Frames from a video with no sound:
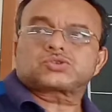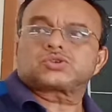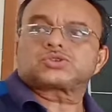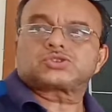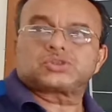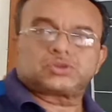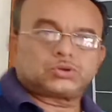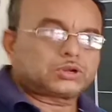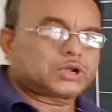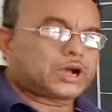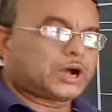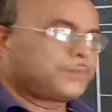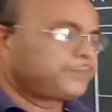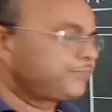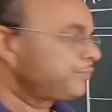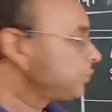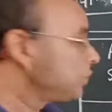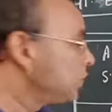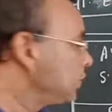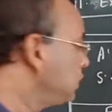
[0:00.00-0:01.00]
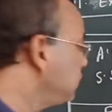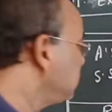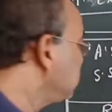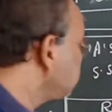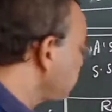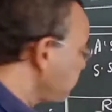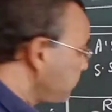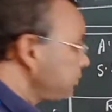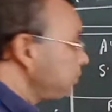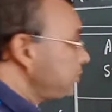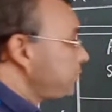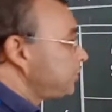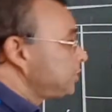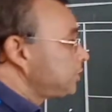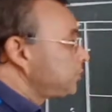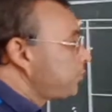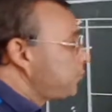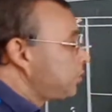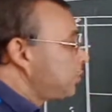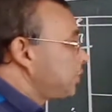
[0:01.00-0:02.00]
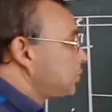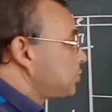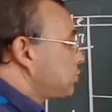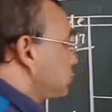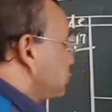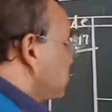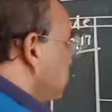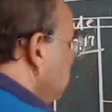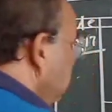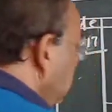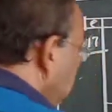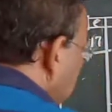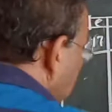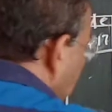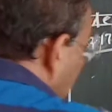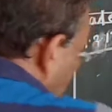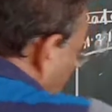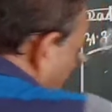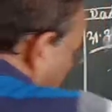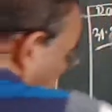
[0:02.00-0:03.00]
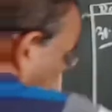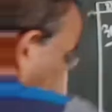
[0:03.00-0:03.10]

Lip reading: question will come. Suppose if it is a 4-mark question, 1